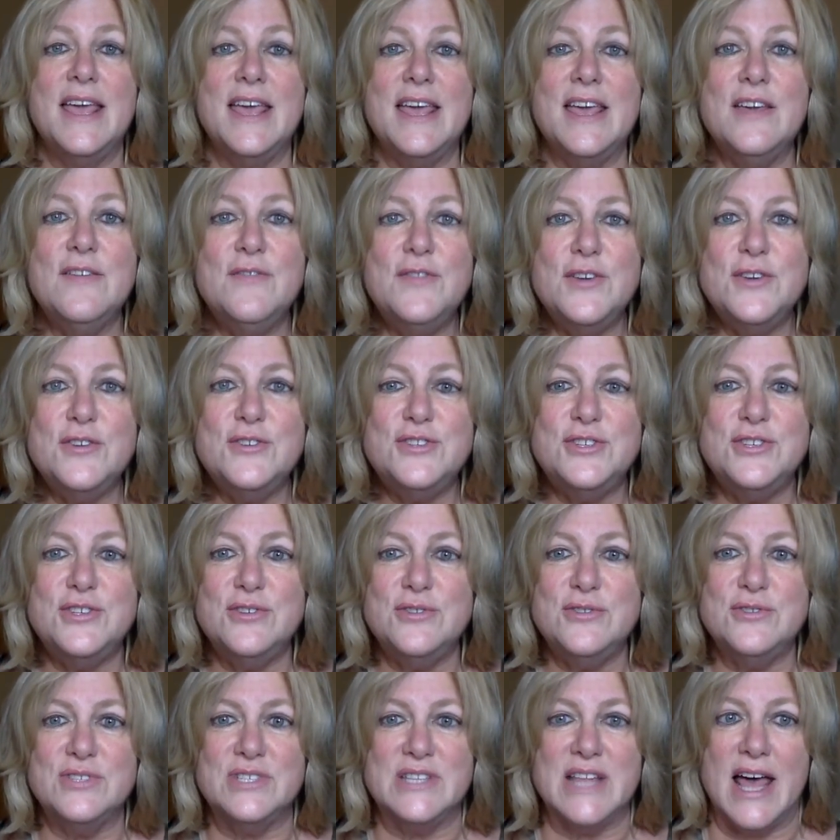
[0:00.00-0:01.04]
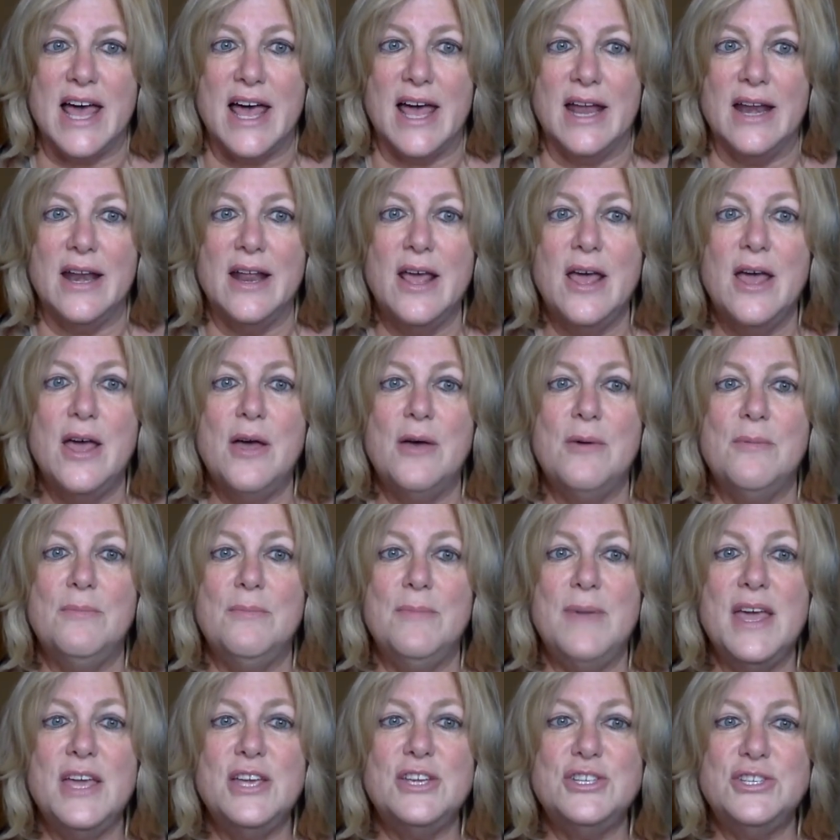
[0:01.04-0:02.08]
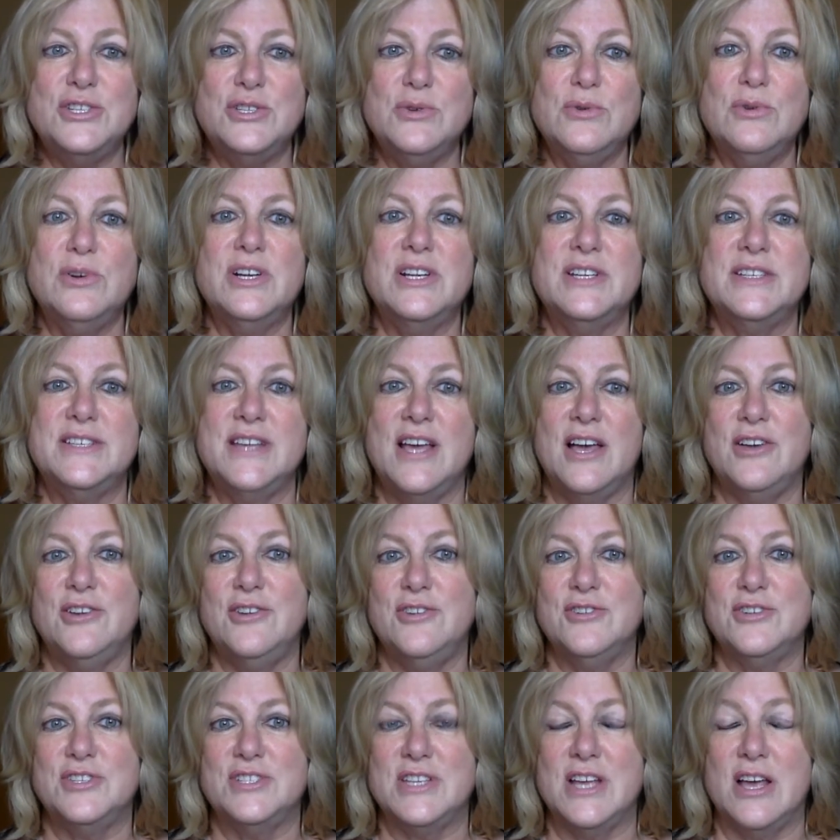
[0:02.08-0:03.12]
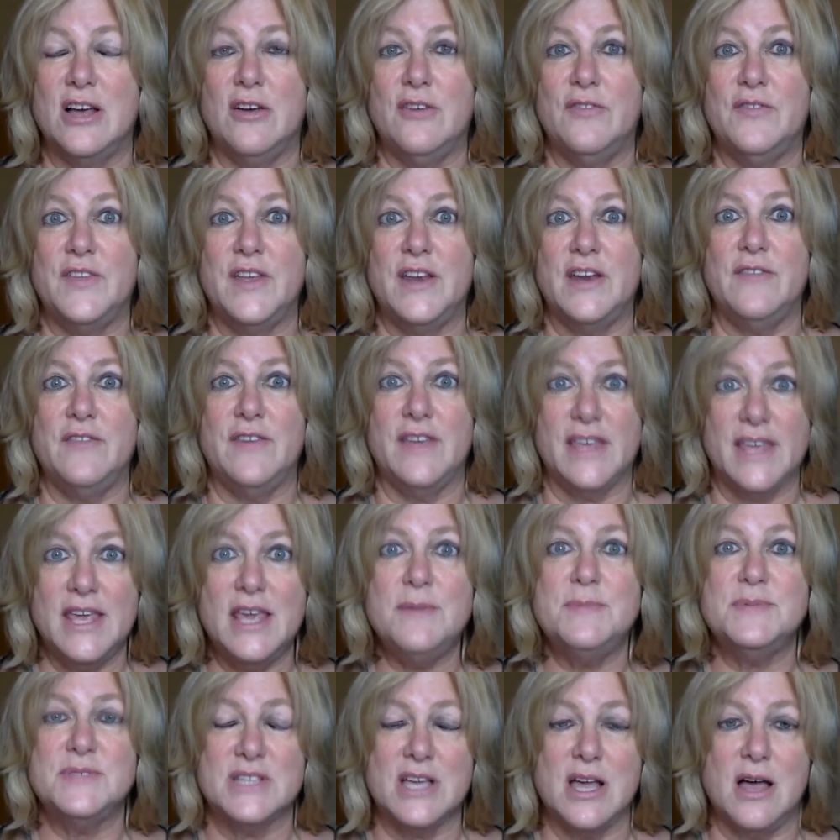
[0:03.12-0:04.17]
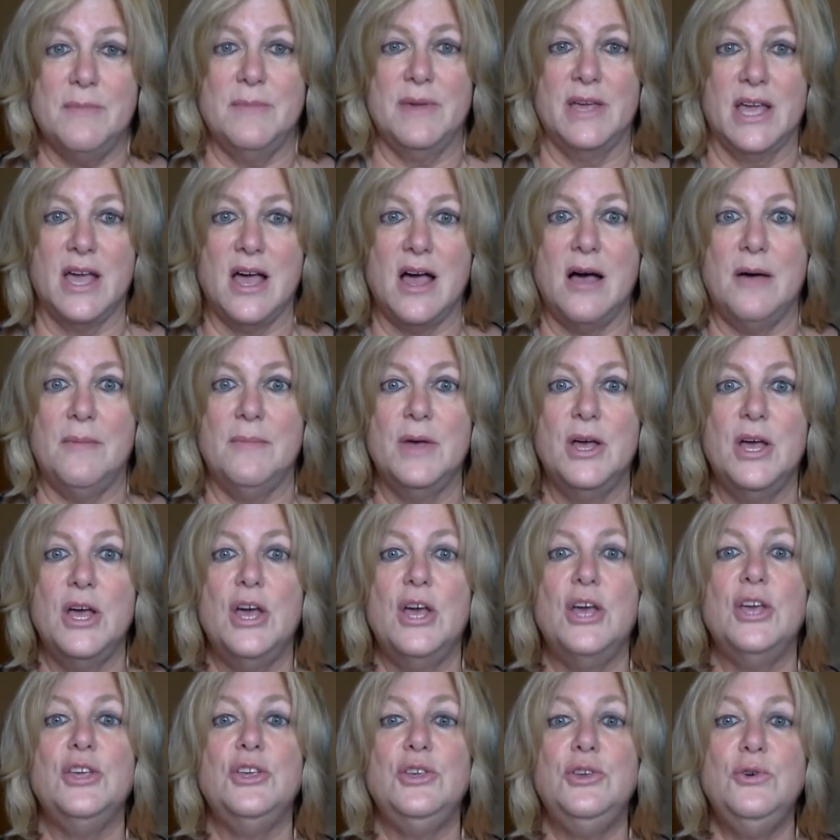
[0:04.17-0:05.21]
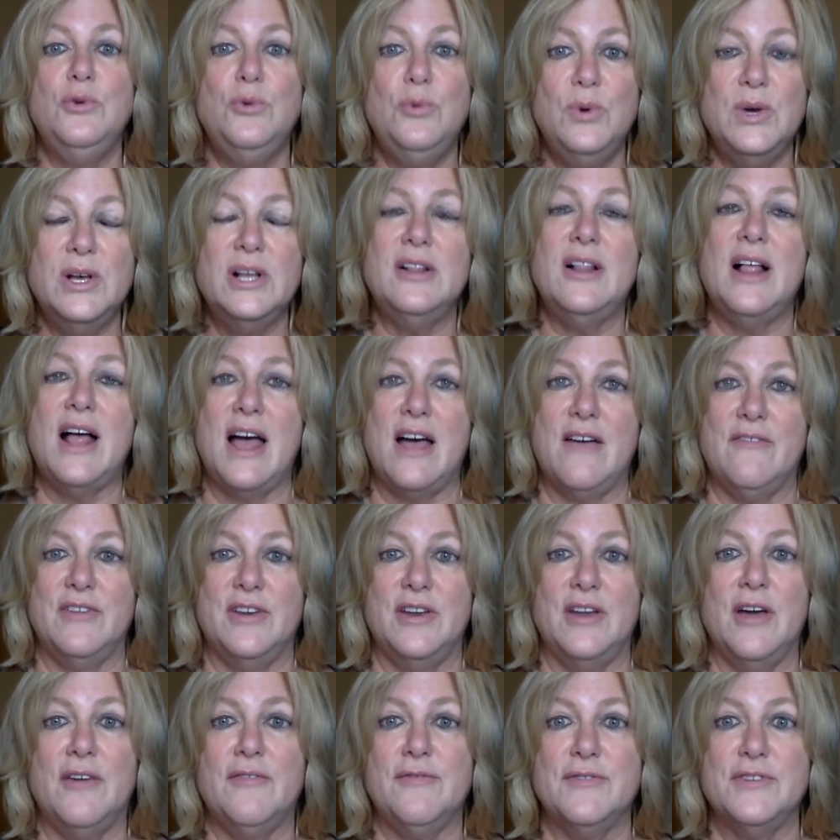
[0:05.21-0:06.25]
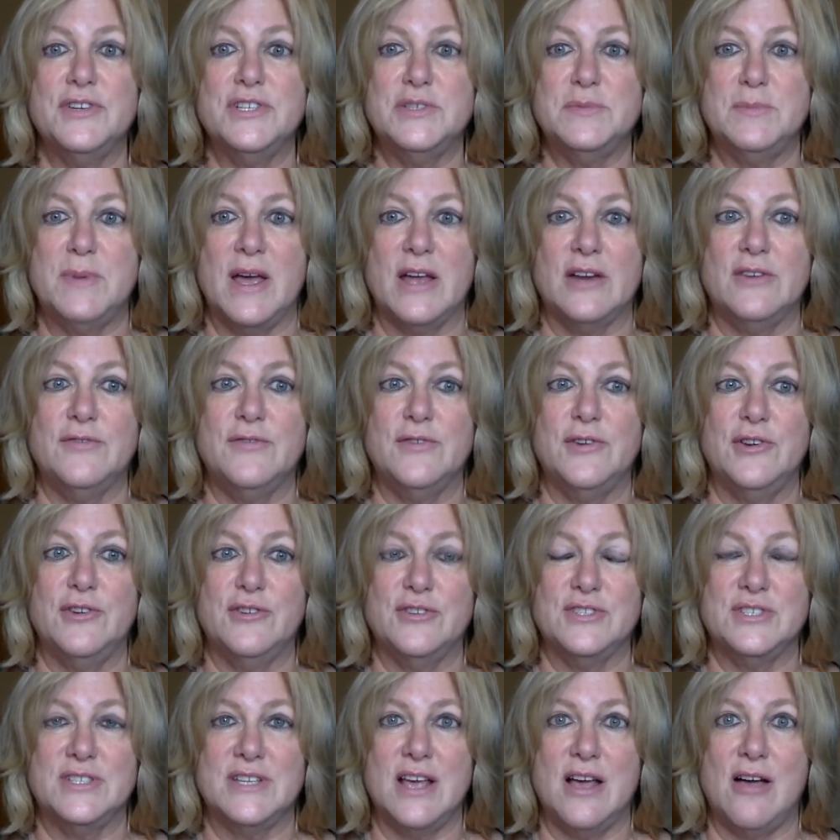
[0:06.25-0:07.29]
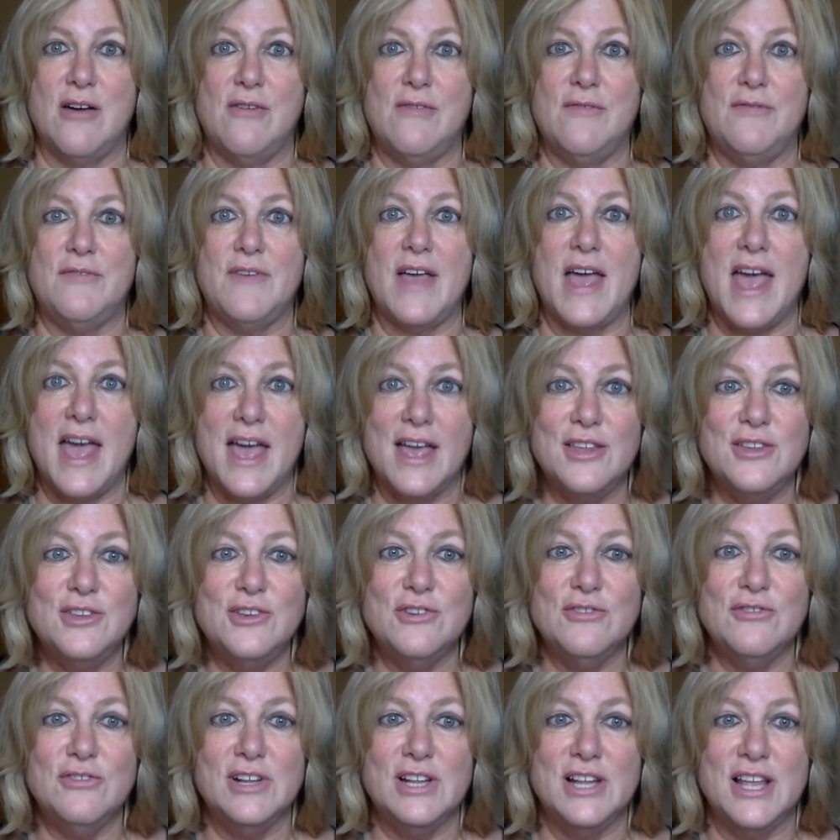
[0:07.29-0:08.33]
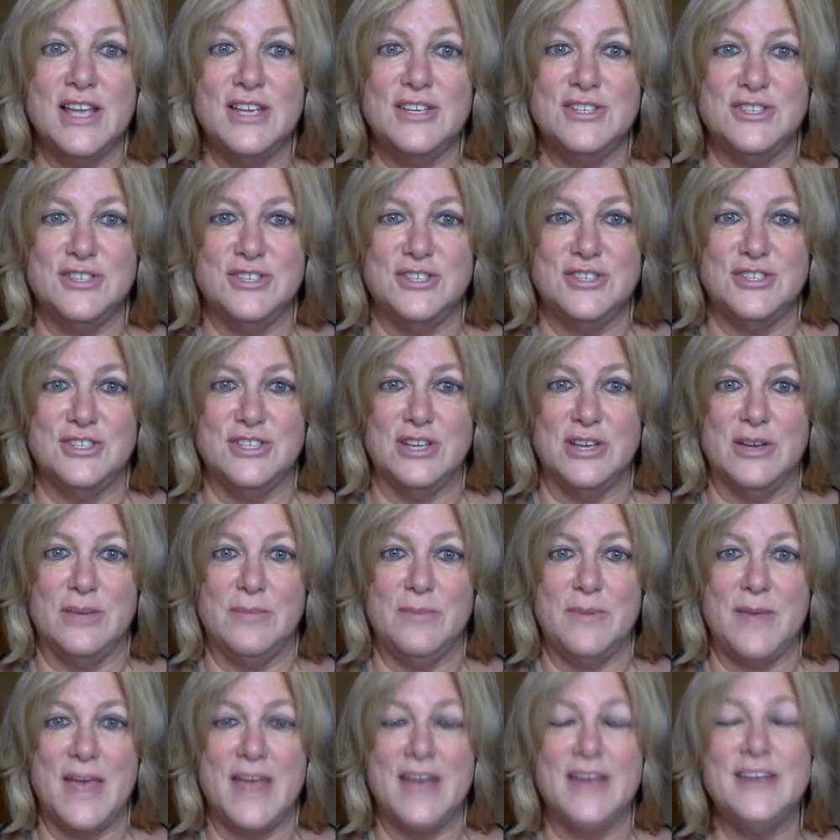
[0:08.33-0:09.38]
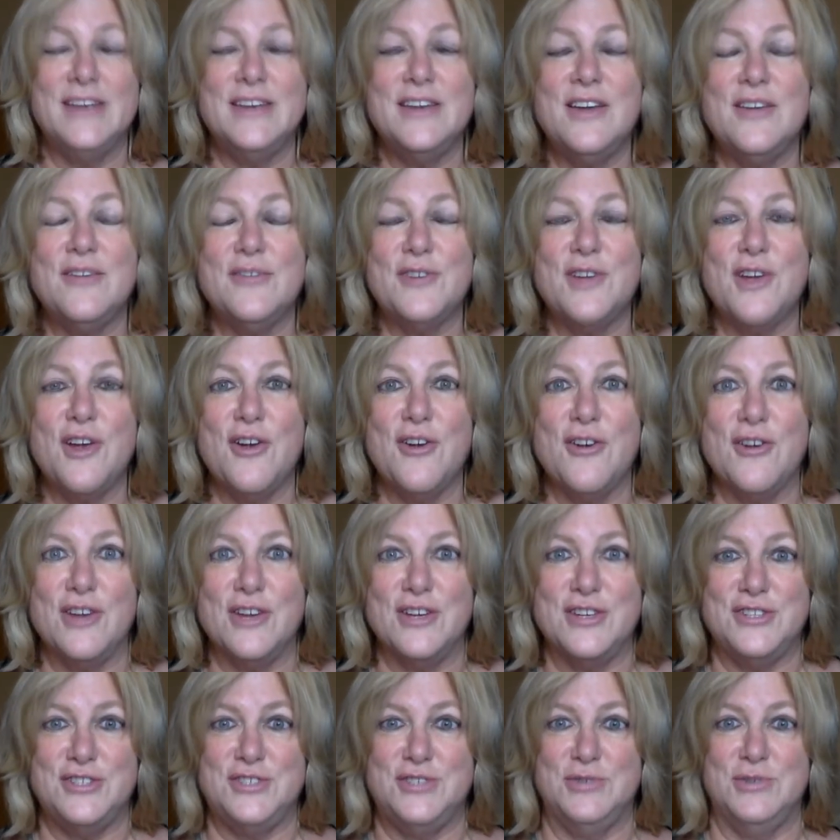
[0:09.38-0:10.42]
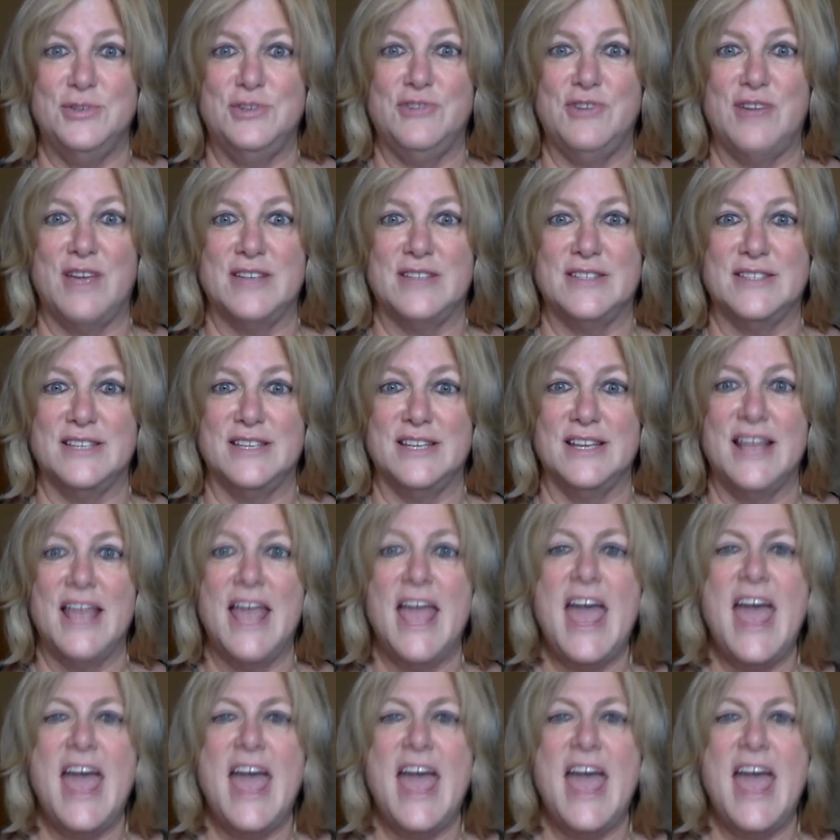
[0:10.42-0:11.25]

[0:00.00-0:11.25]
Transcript: If you choose that, make sure to tell yourself that if it keeps coming up, you will have enough respect for yourself and your relationship and enough courage to address it.